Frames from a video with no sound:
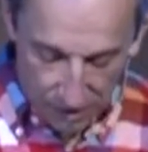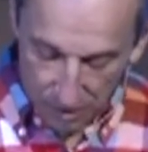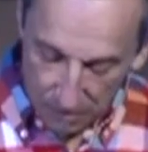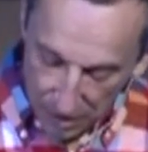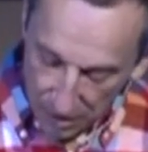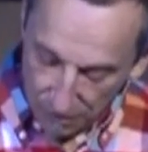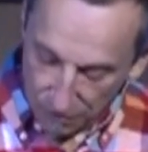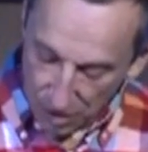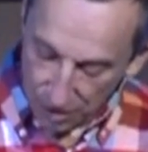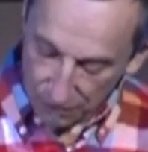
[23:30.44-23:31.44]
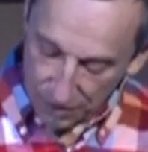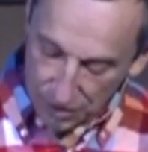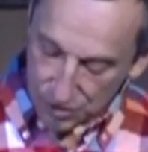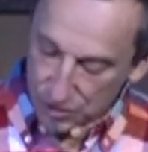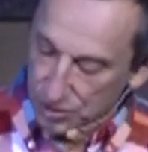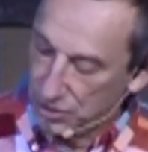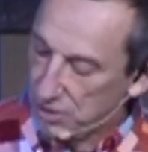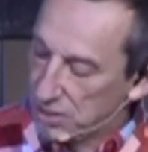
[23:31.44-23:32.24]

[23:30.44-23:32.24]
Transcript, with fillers: in the middle of all of this,